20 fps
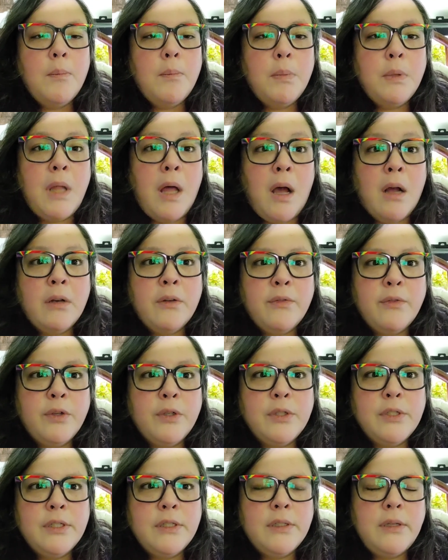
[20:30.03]
blocked
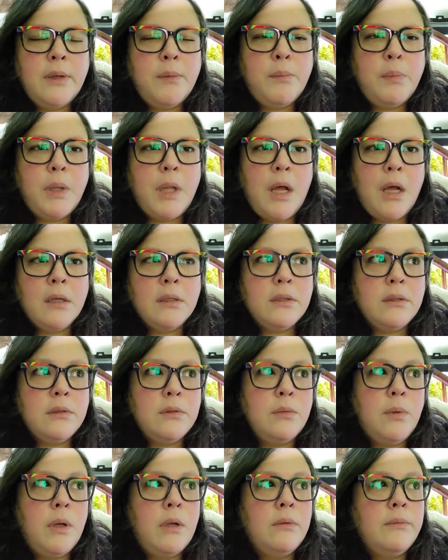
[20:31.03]
versus unblocked as well.